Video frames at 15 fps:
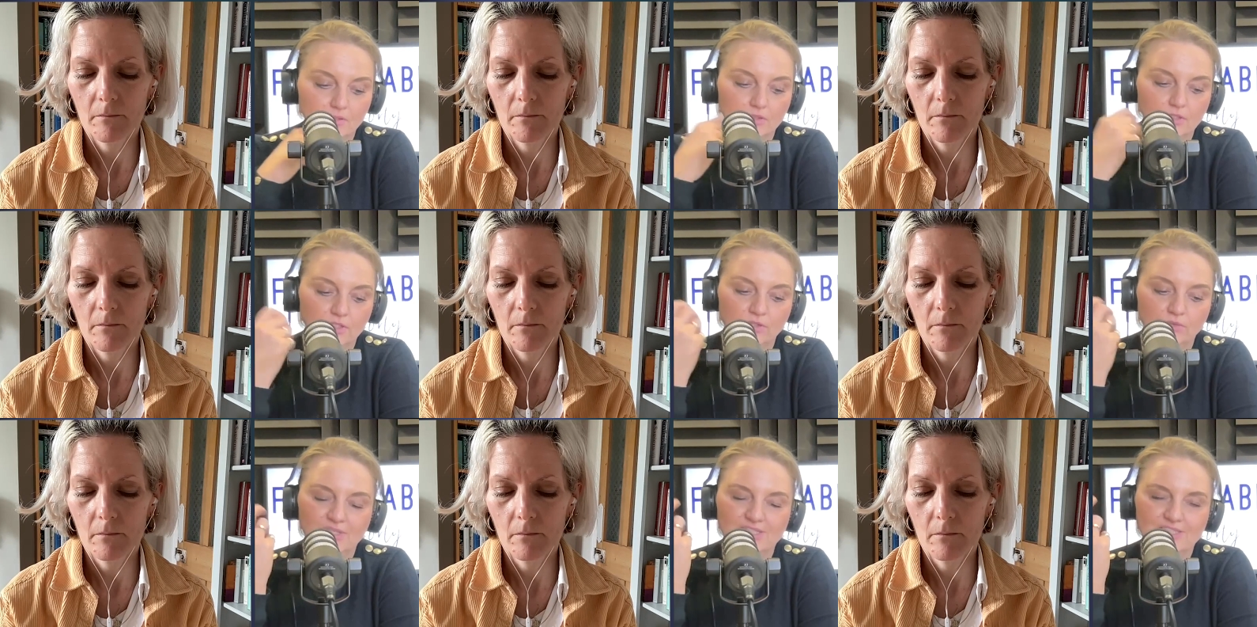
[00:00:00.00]

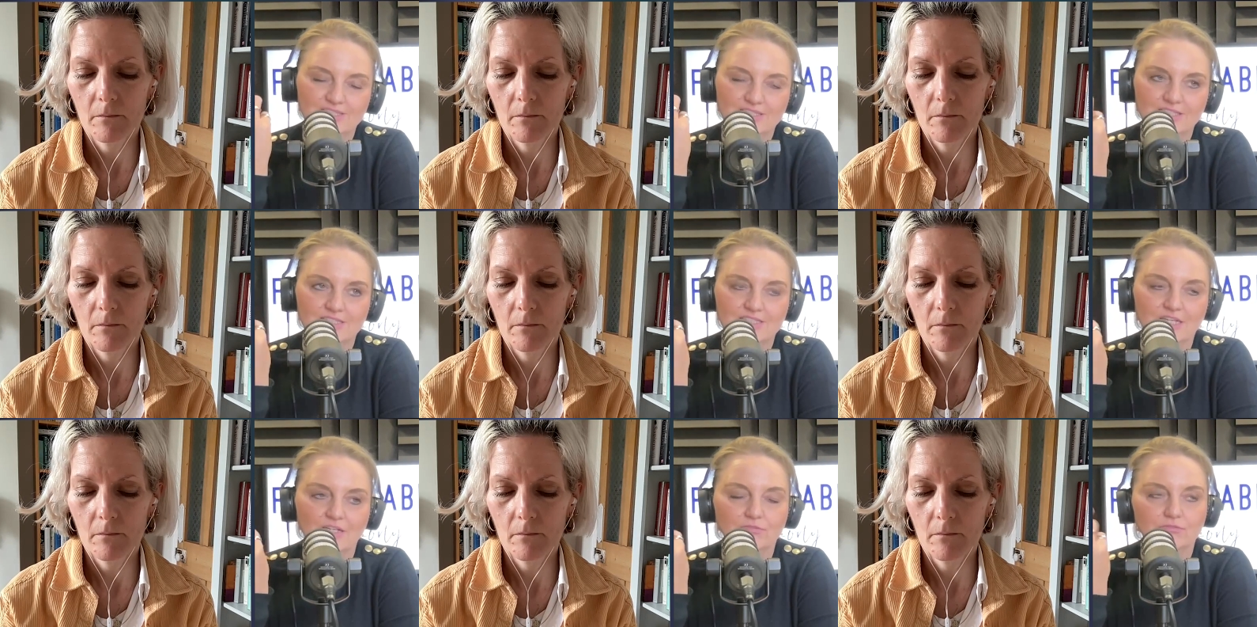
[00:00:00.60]
Speaker 1: you know, this, this
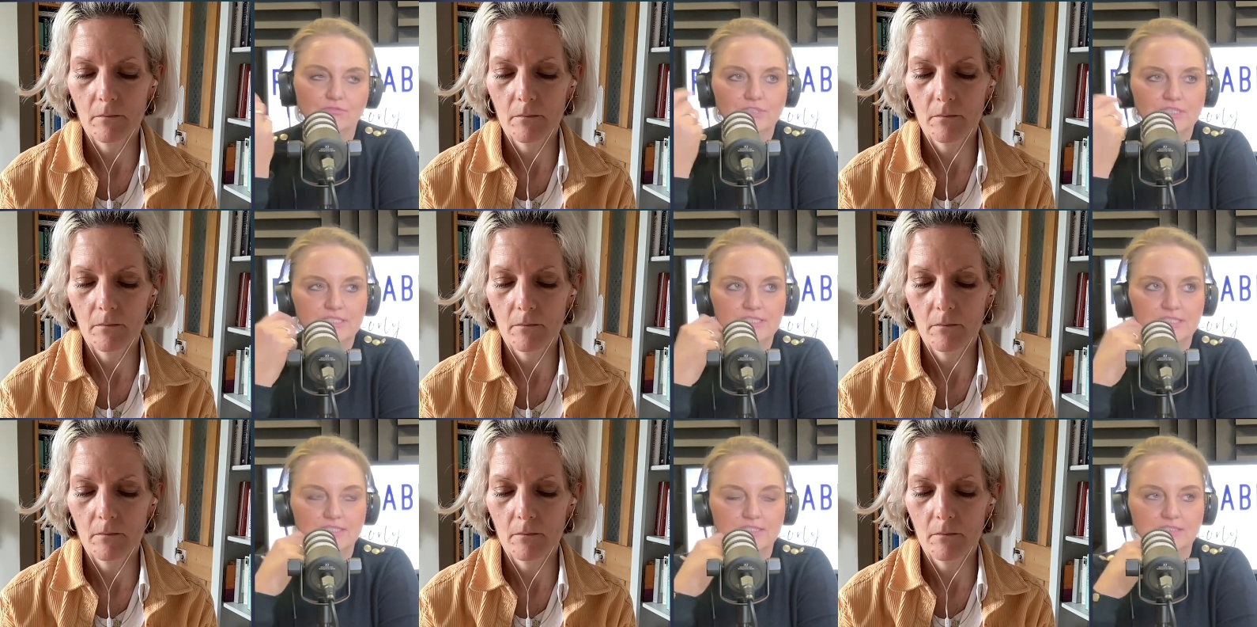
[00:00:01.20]
self
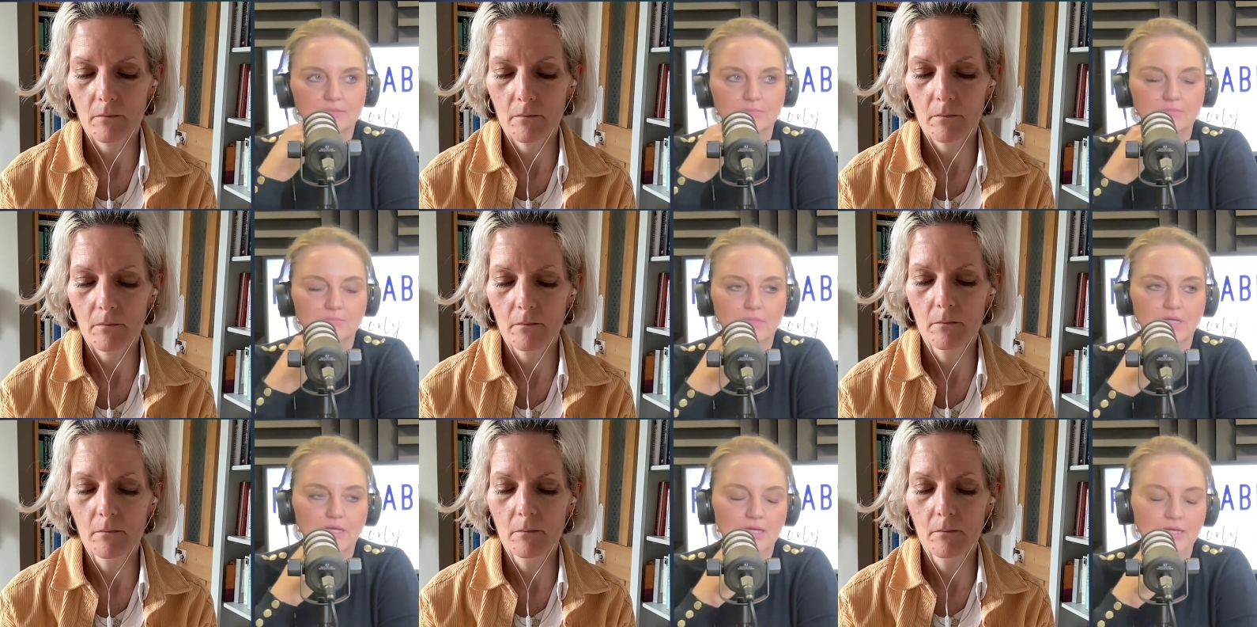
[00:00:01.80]
criticism,
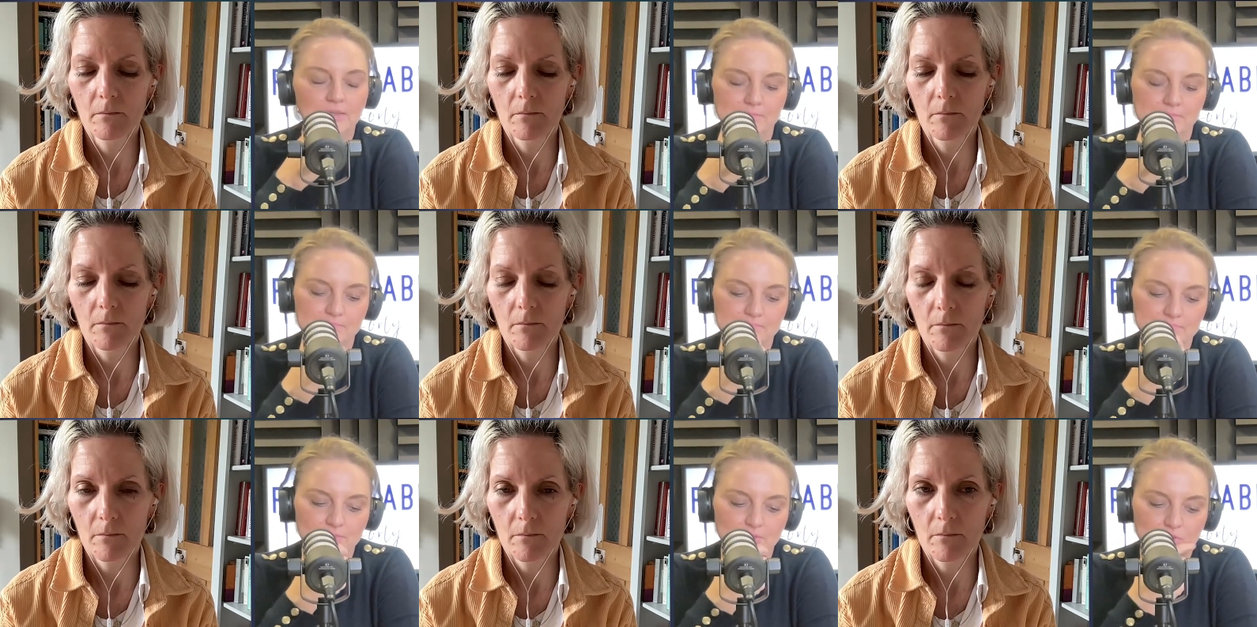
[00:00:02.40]
mm.
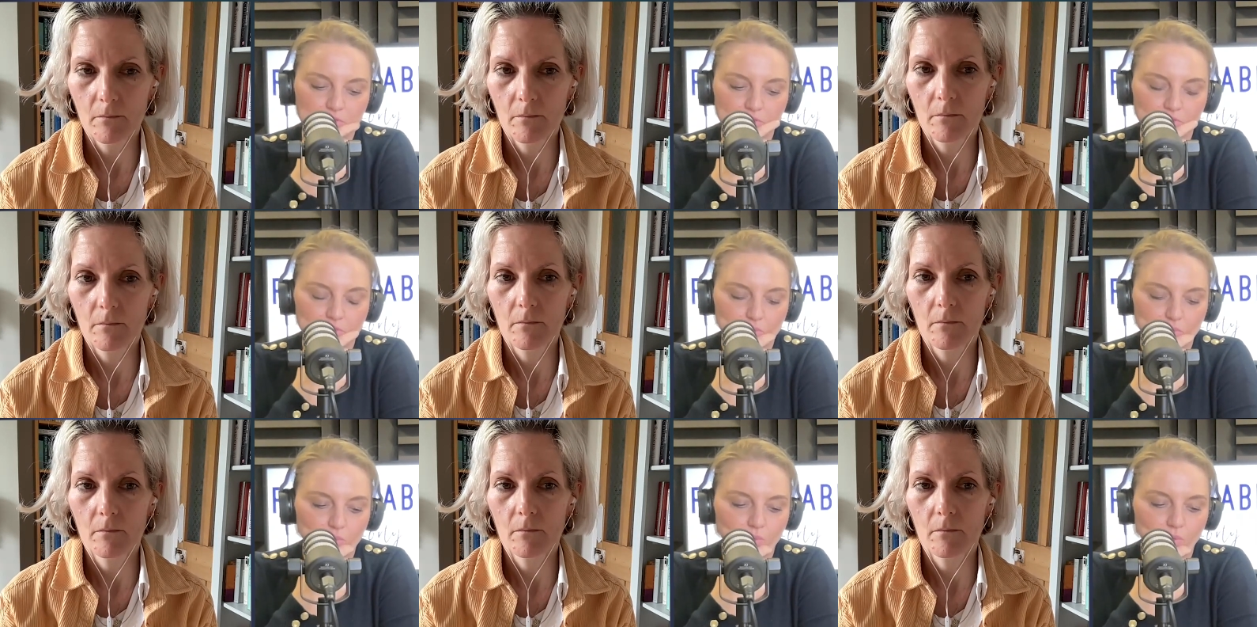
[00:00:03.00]
um,
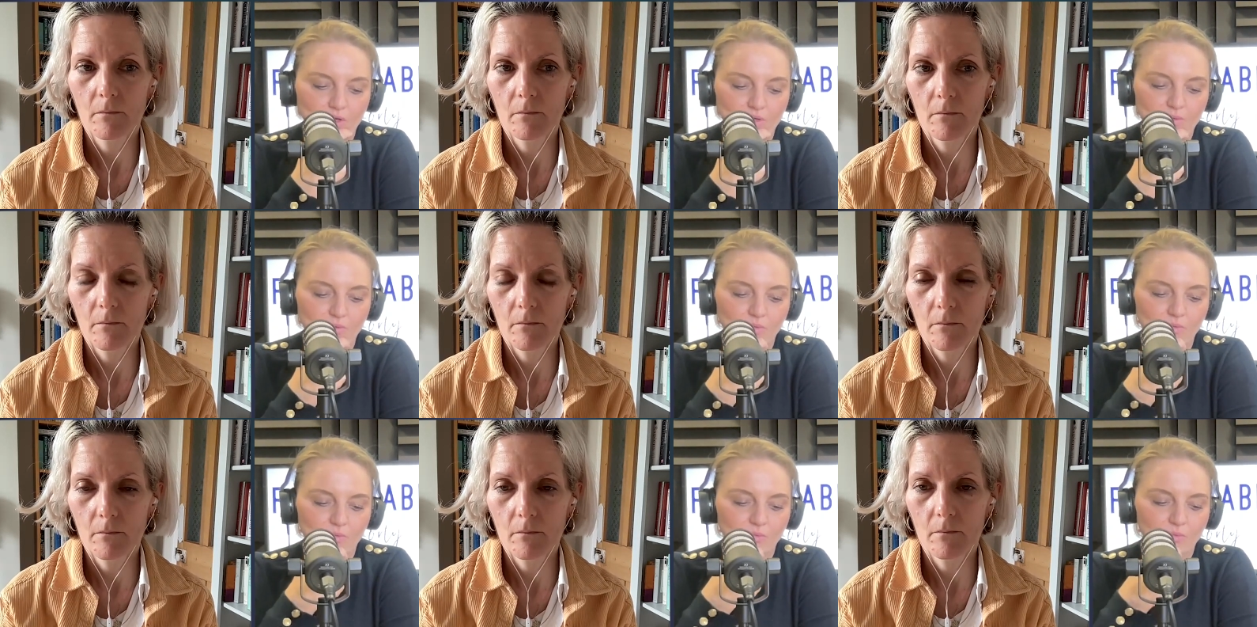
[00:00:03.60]
what,
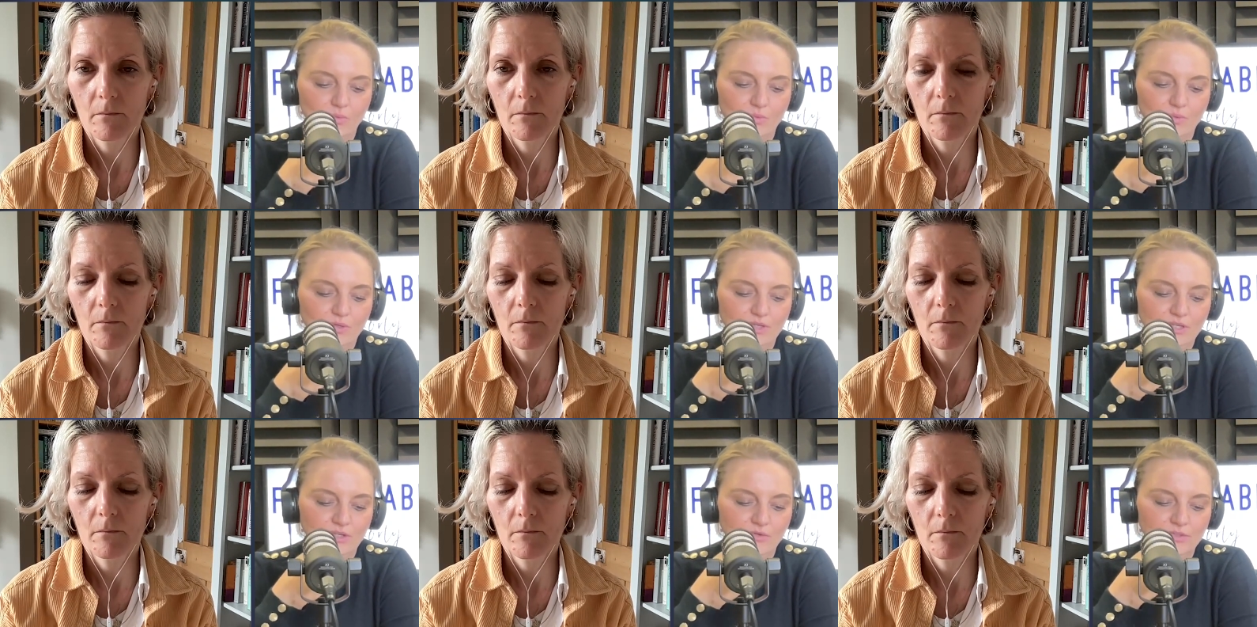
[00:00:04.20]

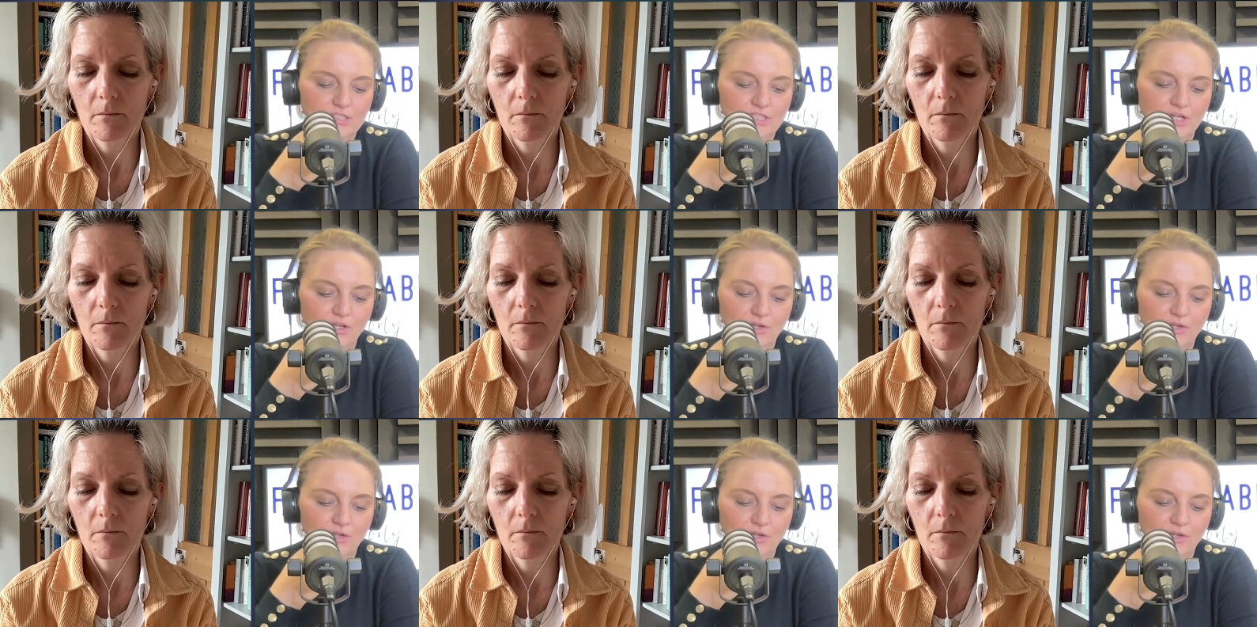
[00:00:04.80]
you know, there's a